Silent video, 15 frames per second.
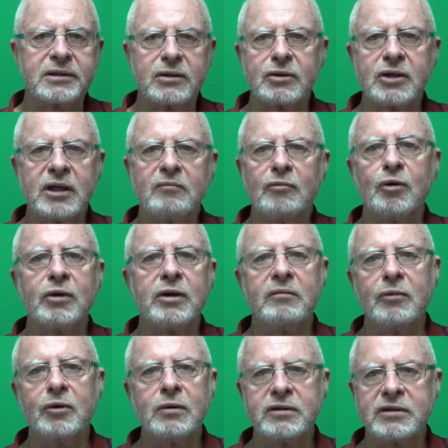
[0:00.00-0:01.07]
looking more
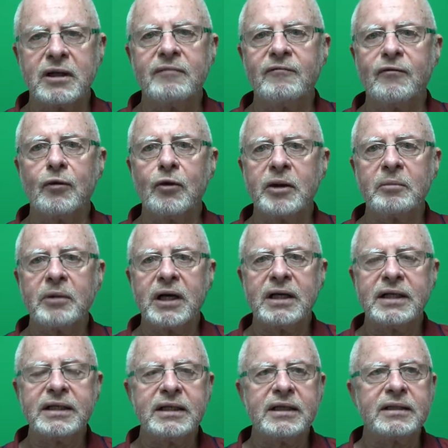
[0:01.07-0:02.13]
and more as I'm falling
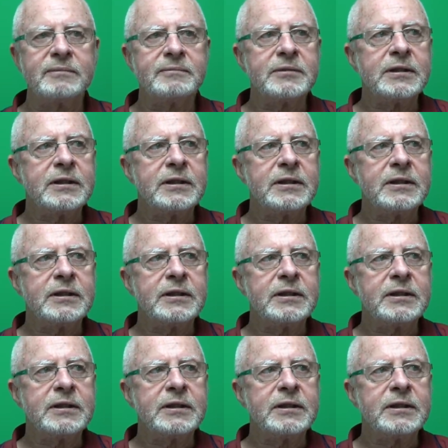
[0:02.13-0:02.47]
behind here.